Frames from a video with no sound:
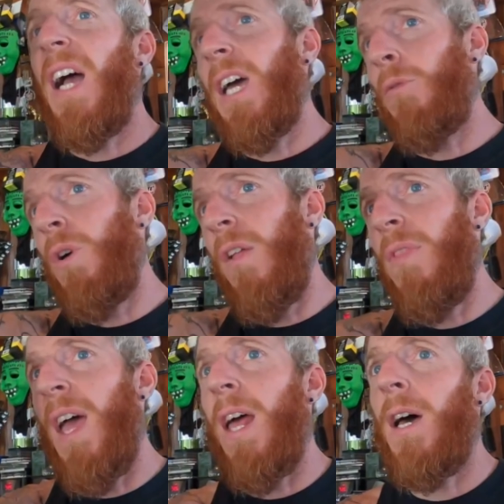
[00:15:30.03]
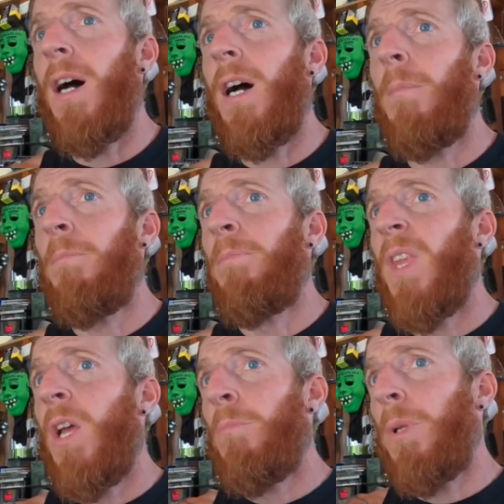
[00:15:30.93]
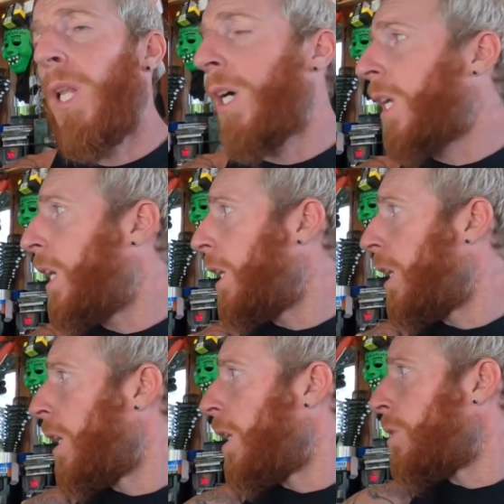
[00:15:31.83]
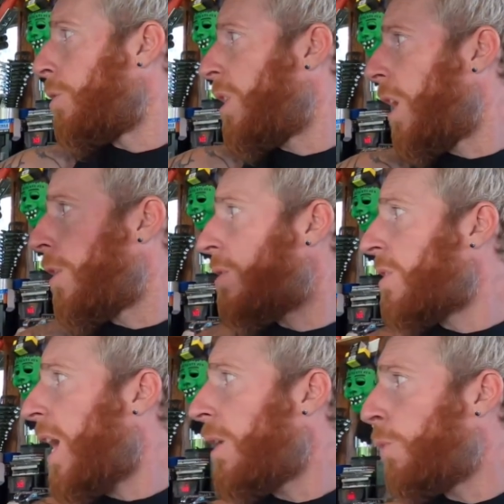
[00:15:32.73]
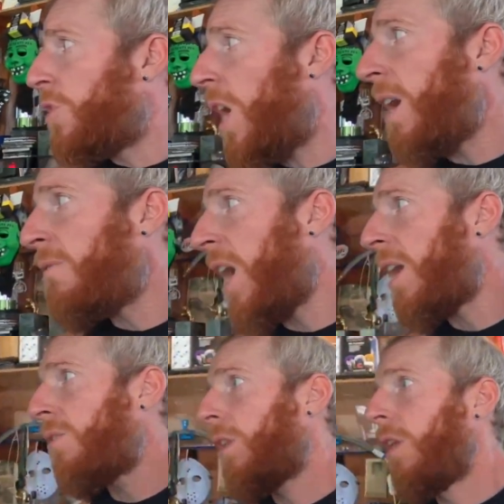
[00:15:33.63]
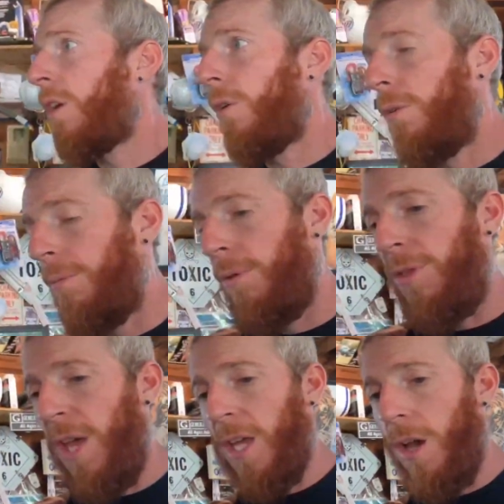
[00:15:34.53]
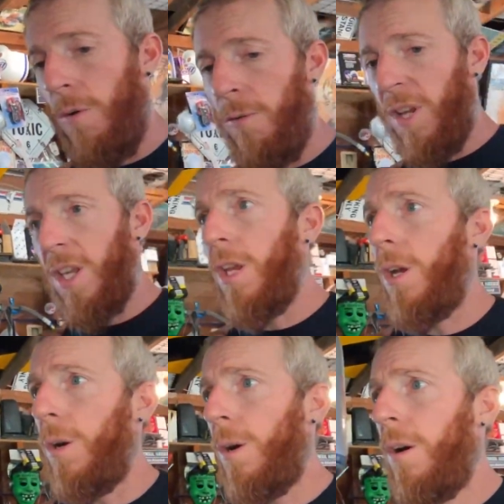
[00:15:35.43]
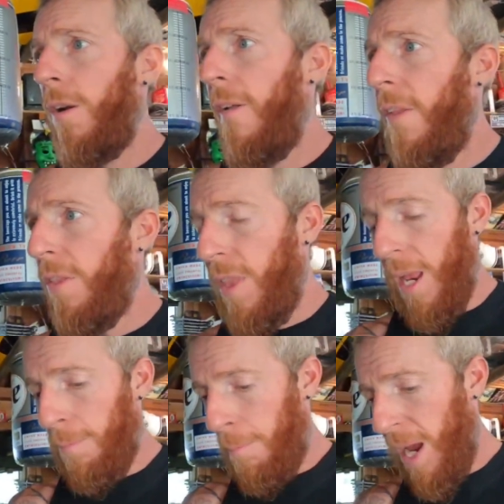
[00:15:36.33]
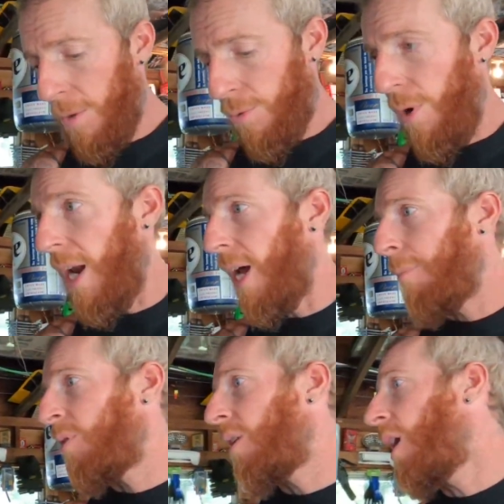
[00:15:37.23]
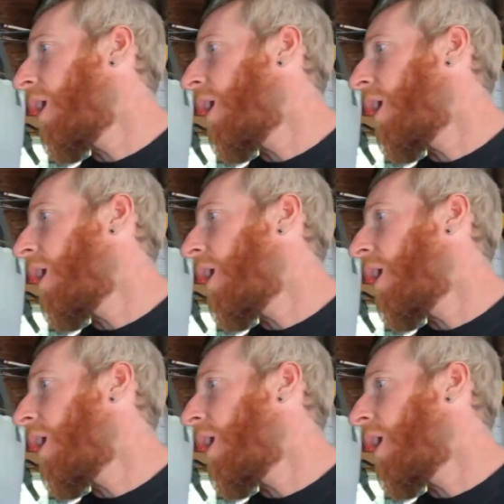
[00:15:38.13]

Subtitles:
I got to run that plug in to the other side, which I've got the little thing over here that mounts right up to